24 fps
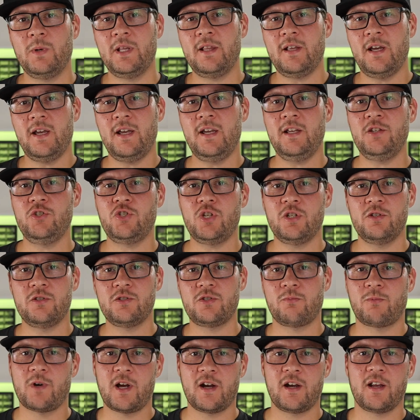the engine's
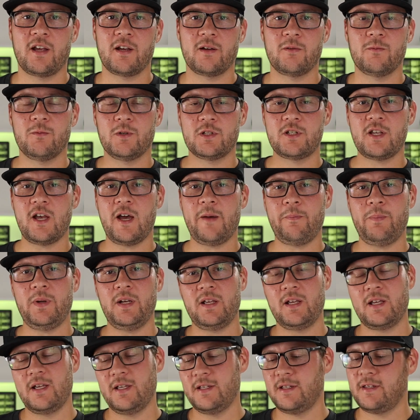running, what's
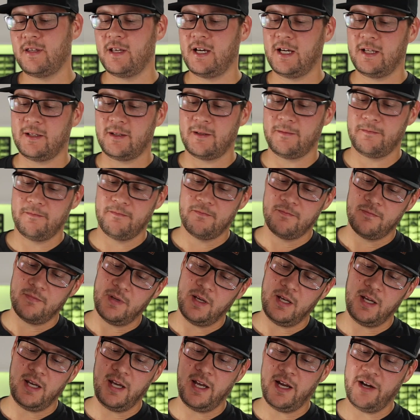happening is that
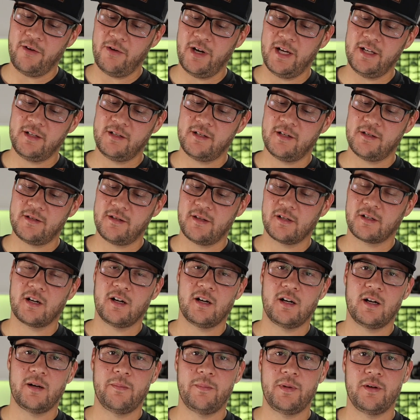air enters the
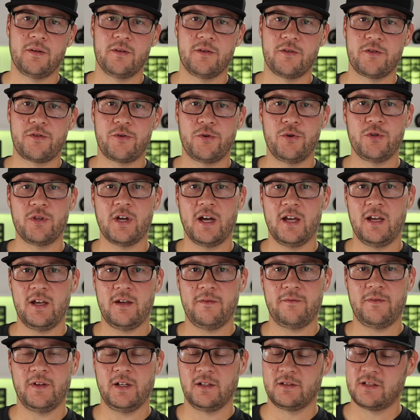carb through the air
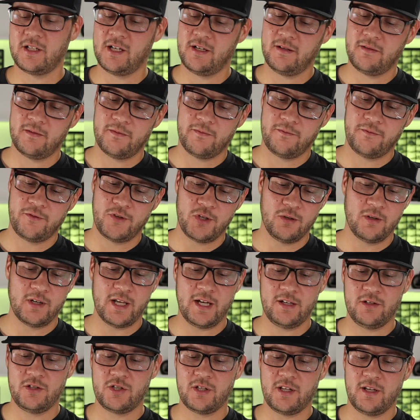filter, fuel
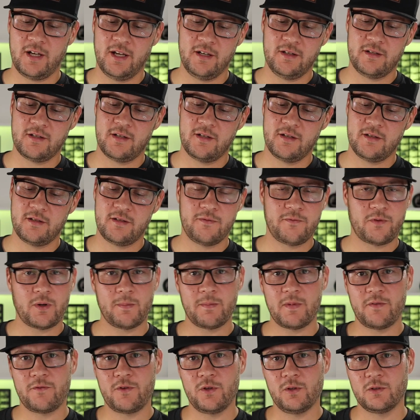enters from
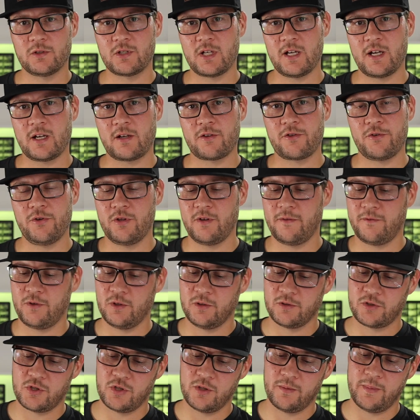the fuel tank through the fuel
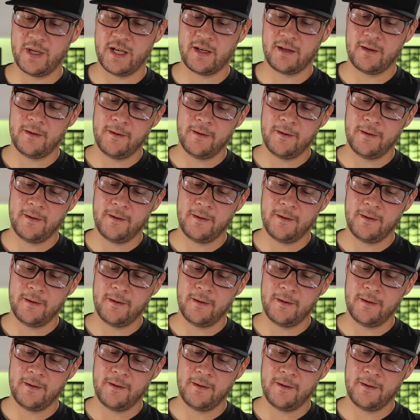tubing,